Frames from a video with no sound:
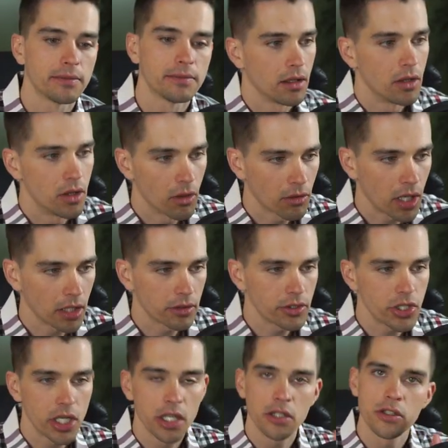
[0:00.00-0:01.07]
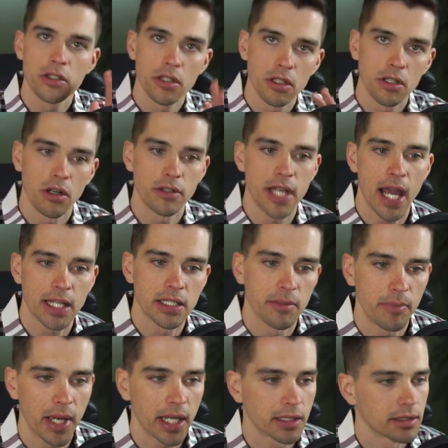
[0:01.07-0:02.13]
No color change, no tax
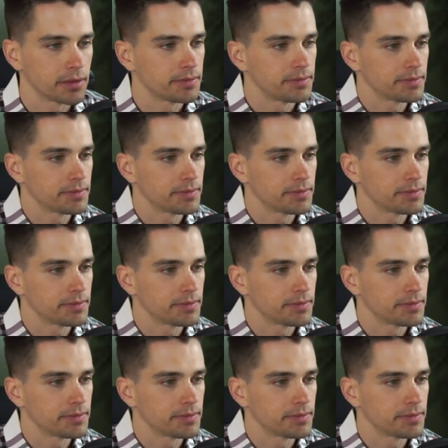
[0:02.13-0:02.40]
impact.